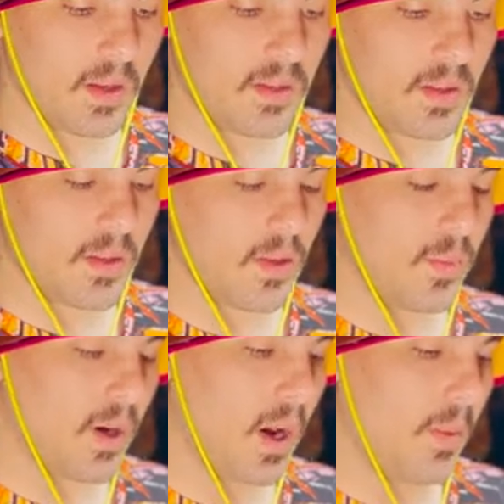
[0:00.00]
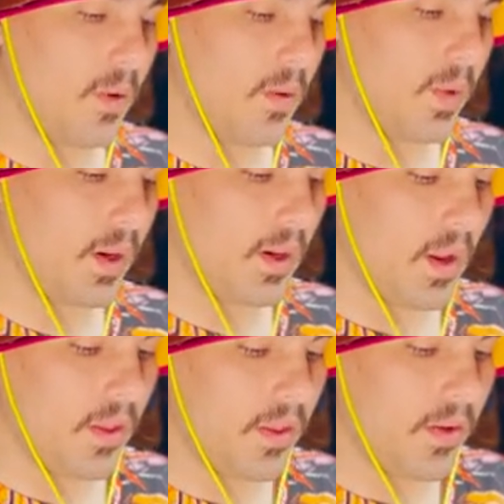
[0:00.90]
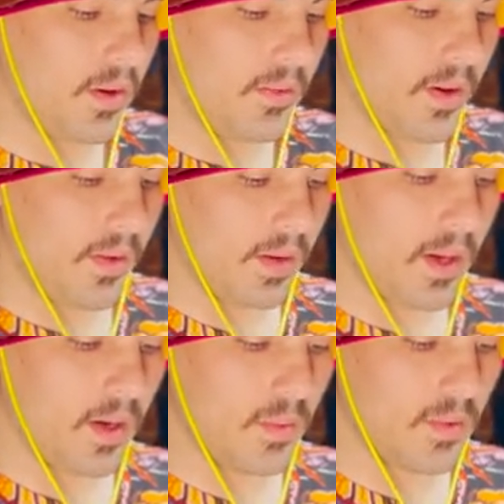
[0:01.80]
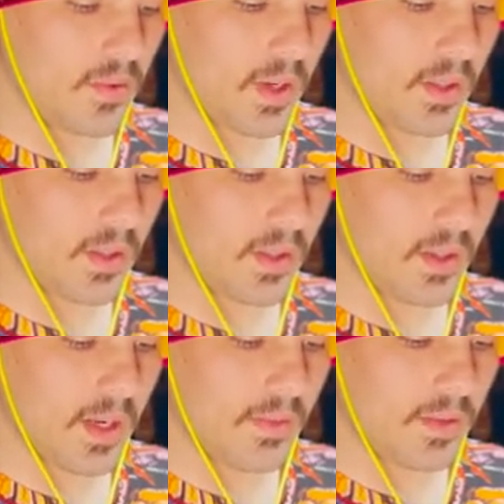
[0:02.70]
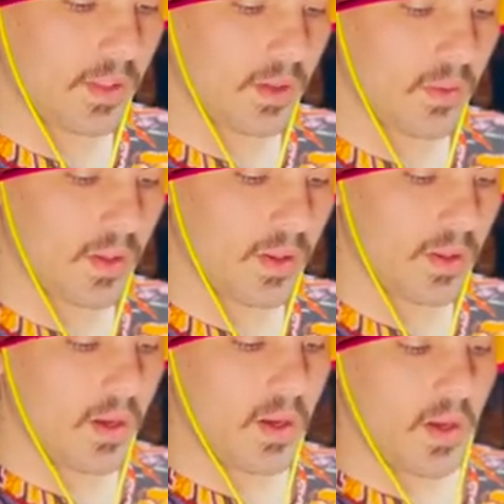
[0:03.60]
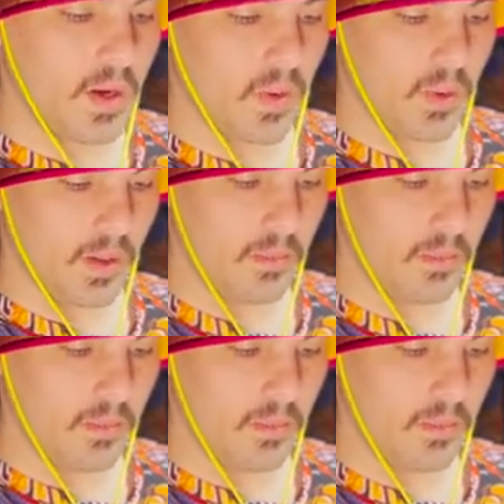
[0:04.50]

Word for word: to super combo to make another 35k double strike that they're gonna have to deal with. We can